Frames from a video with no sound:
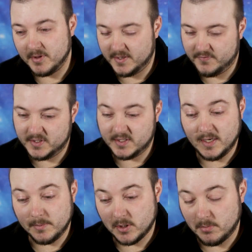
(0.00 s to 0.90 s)
but the difference in
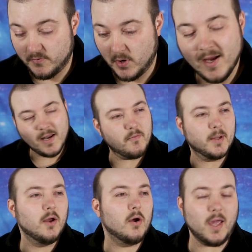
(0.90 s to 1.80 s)
time is going to be... Never
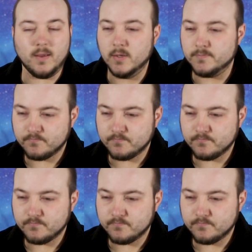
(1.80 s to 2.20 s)
mind. Okay,